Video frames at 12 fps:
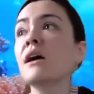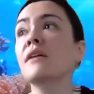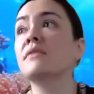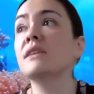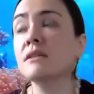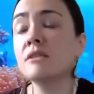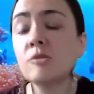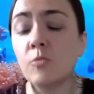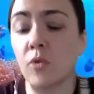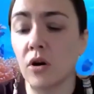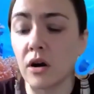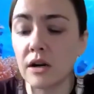this
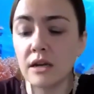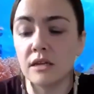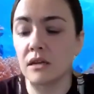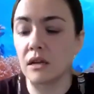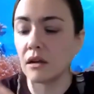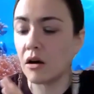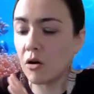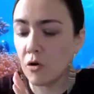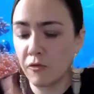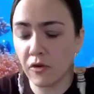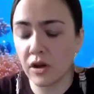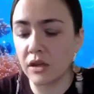word is
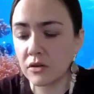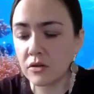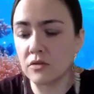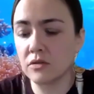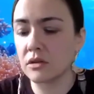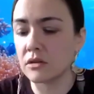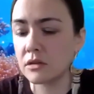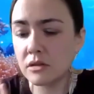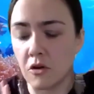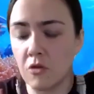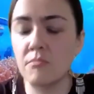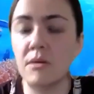overused
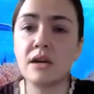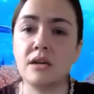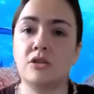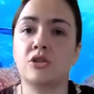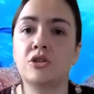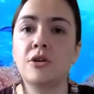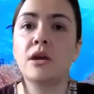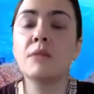so much